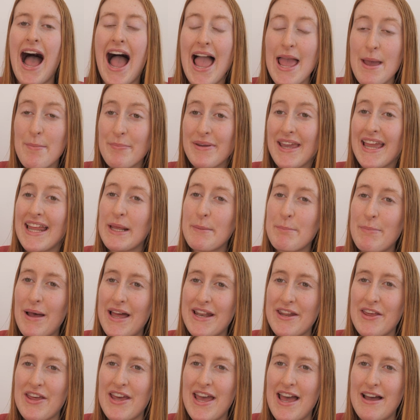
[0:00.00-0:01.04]
I am getting
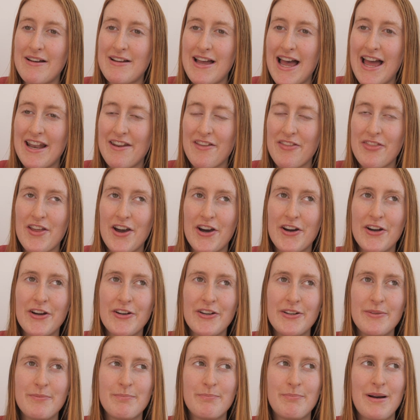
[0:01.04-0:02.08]
better at it though,